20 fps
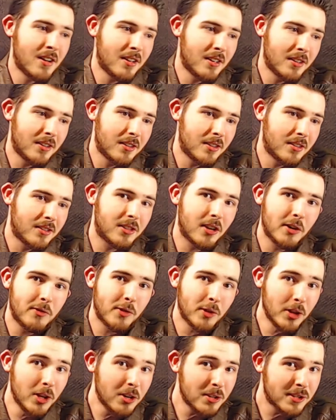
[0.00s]
So for
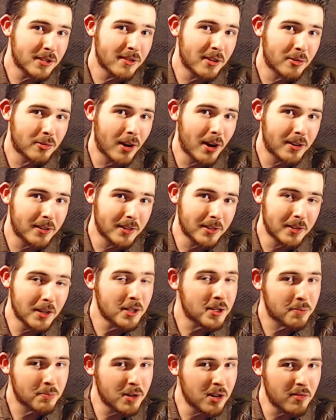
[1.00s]
those of you who are running,
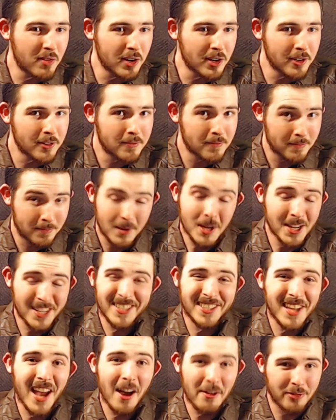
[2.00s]
this movie is
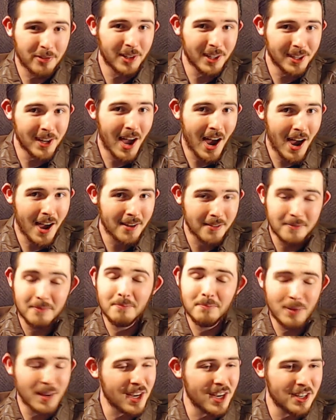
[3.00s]
definitely not
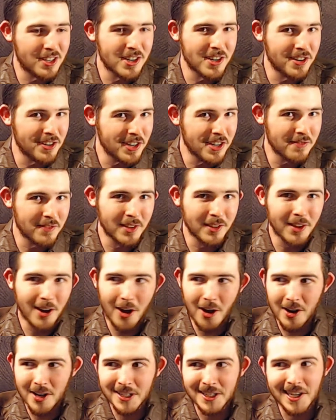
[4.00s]
PG, even though
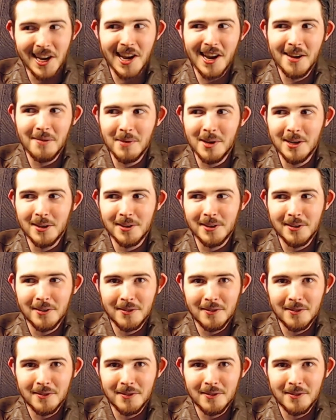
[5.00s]
his name is,